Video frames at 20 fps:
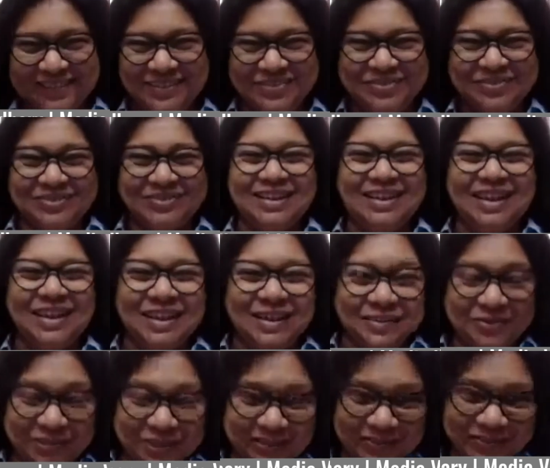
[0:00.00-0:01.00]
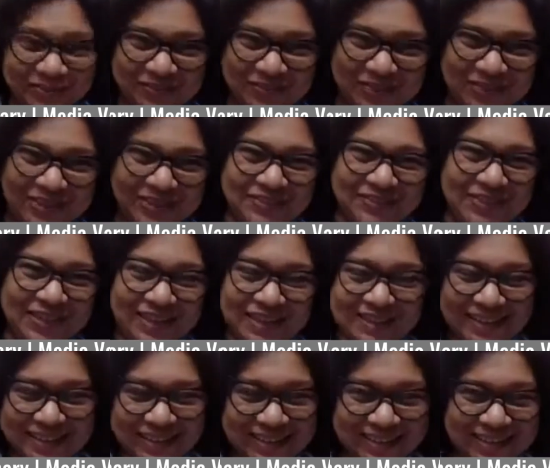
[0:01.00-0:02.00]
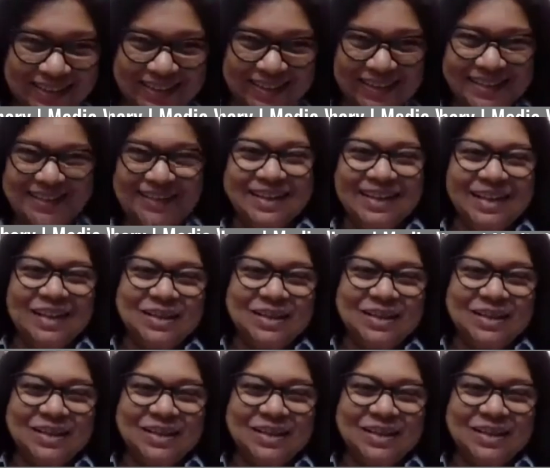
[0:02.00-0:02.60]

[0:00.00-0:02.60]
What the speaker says: if I may want to read that line.